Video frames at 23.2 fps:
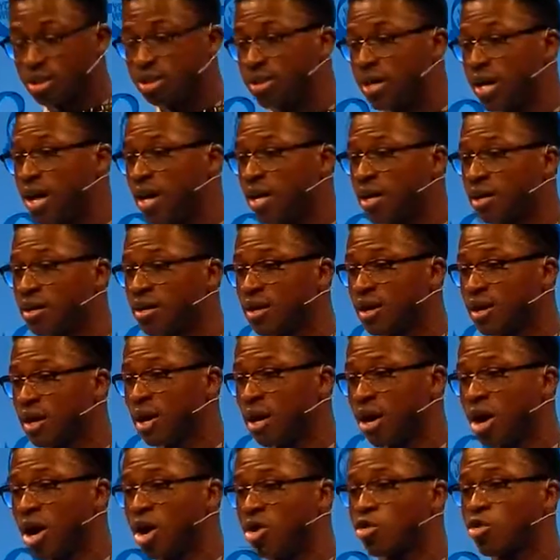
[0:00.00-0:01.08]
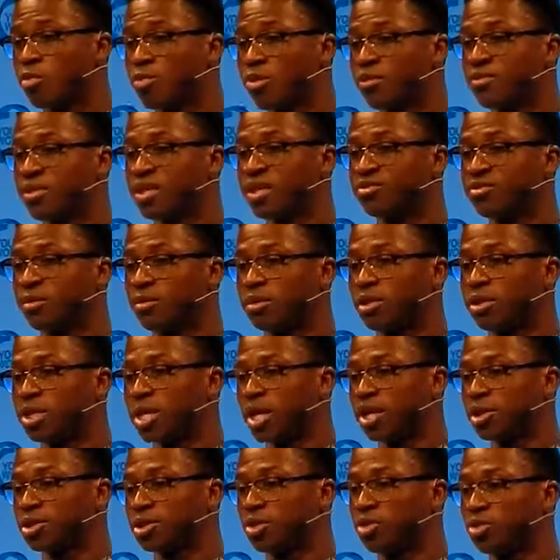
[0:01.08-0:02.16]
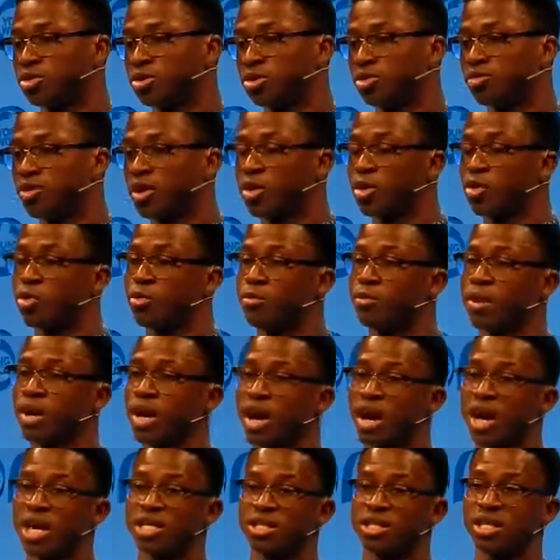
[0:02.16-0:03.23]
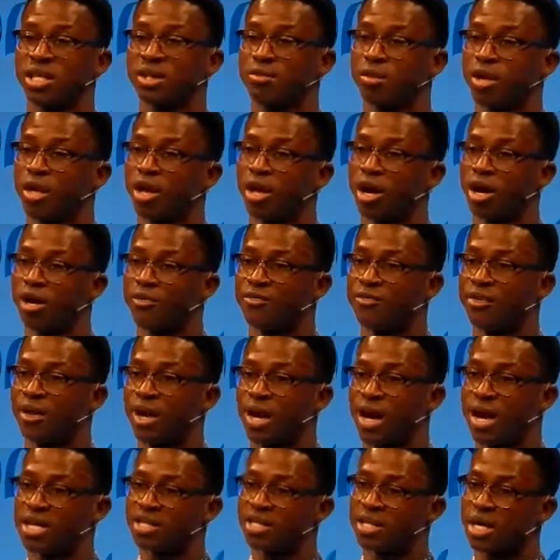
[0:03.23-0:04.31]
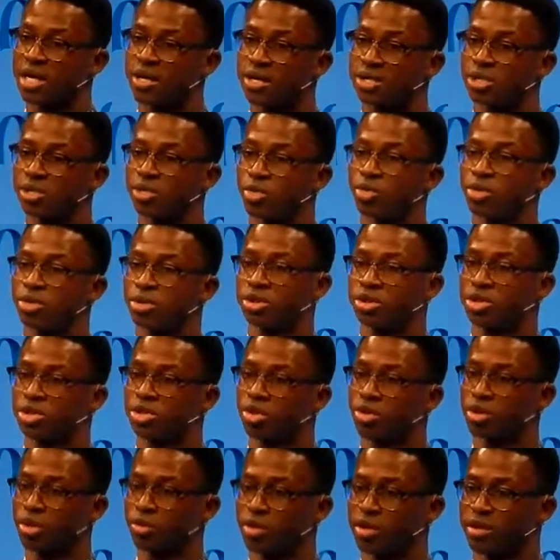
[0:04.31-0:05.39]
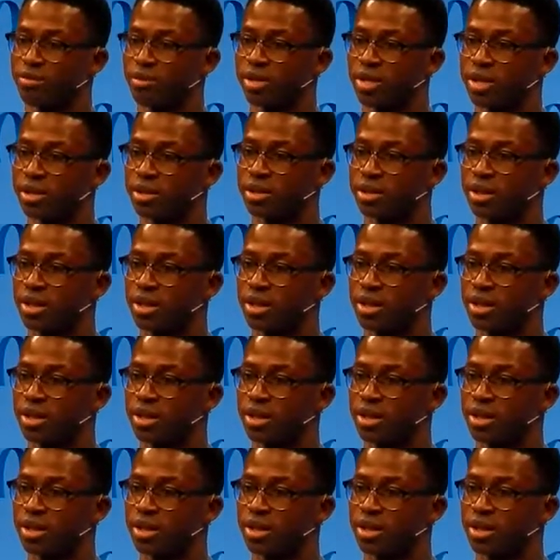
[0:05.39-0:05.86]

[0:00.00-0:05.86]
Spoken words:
Today, a group of these former child soldiers with whom I shared my life are standing shoulder to shoulder with me.